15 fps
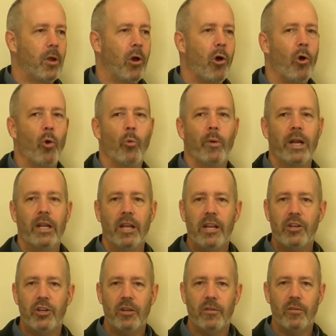whole
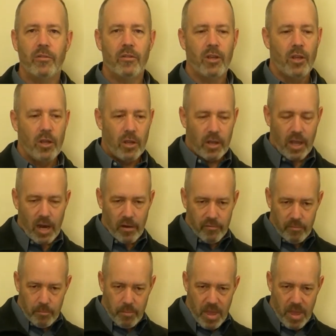religions kind of